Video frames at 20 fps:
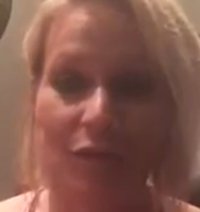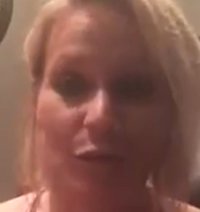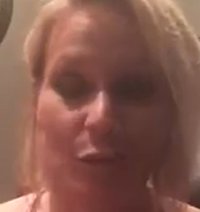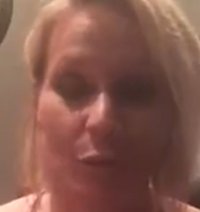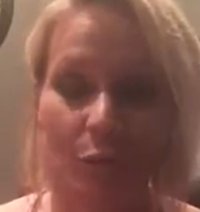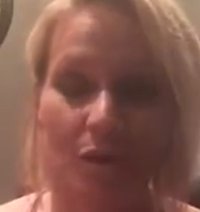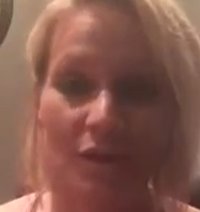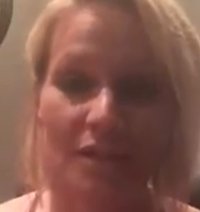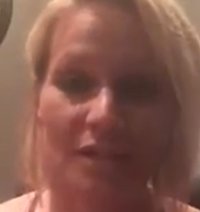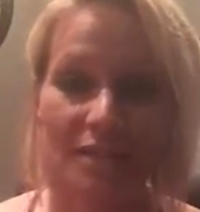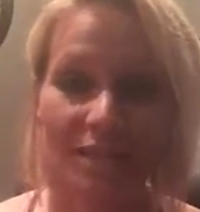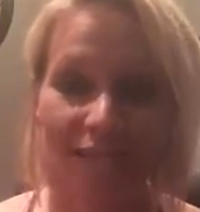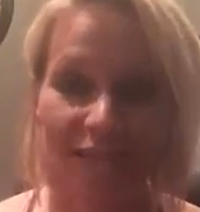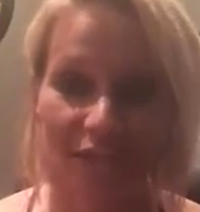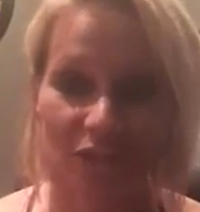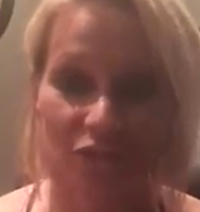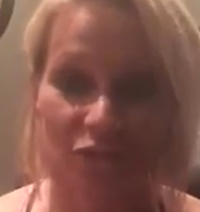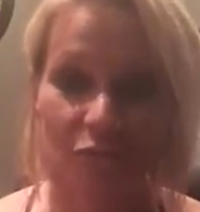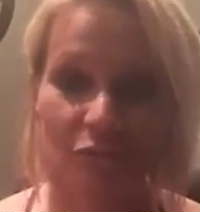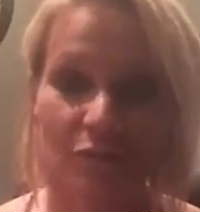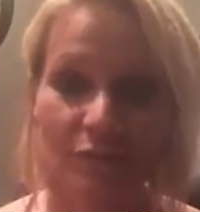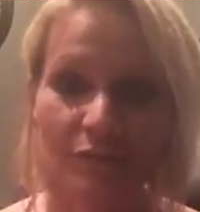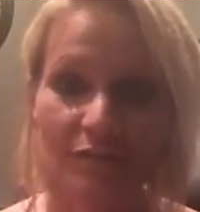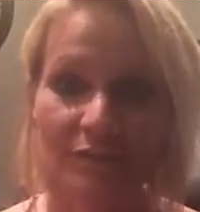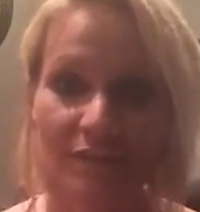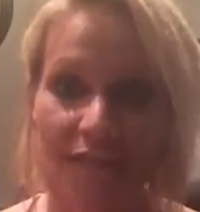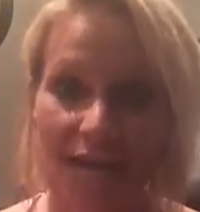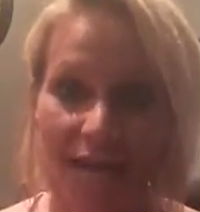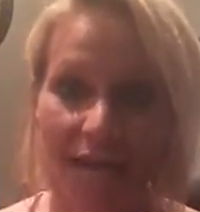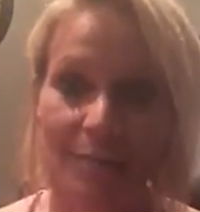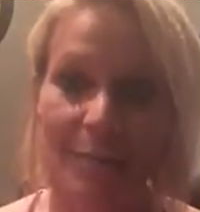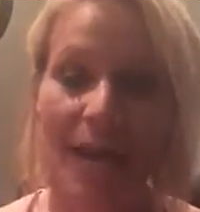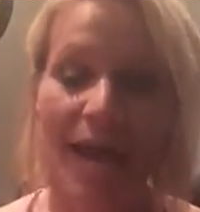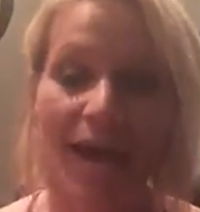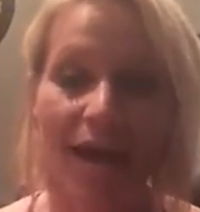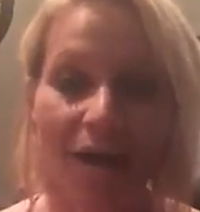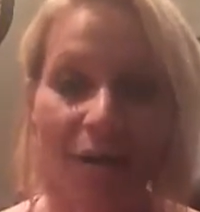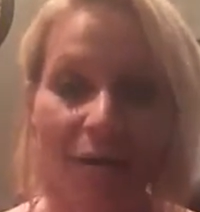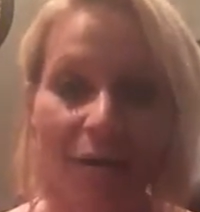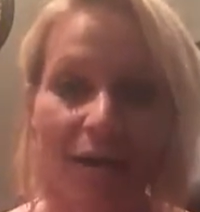your scheduled time
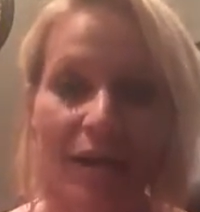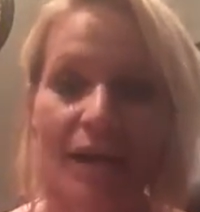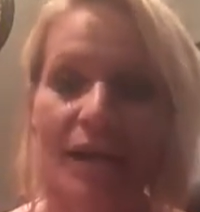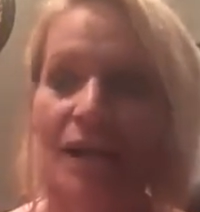out,